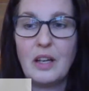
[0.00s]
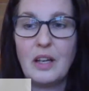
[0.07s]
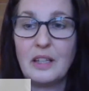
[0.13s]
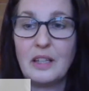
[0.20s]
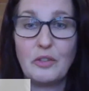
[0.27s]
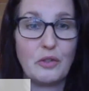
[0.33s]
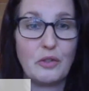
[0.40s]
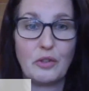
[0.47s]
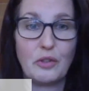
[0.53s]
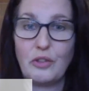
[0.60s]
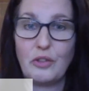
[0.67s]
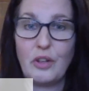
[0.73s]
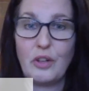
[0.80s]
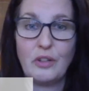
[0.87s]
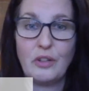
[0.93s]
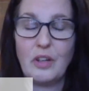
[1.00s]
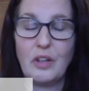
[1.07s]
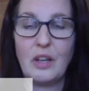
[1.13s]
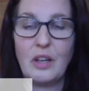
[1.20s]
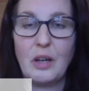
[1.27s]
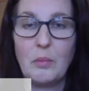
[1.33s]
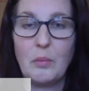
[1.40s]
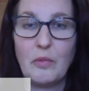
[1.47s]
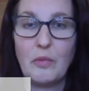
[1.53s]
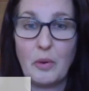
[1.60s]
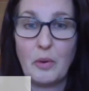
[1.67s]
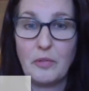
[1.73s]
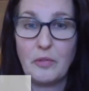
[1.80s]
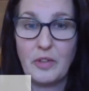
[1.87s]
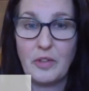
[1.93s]
instruction
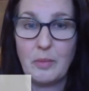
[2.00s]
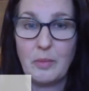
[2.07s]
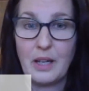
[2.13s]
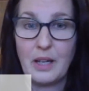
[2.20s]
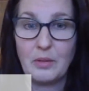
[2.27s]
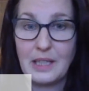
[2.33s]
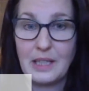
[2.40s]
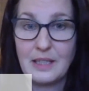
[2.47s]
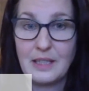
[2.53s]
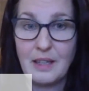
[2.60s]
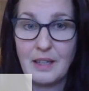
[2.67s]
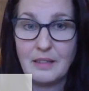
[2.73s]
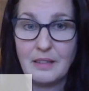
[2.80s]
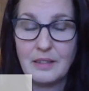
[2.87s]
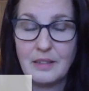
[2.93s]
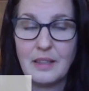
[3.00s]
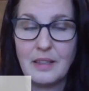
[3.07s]
from a female leader.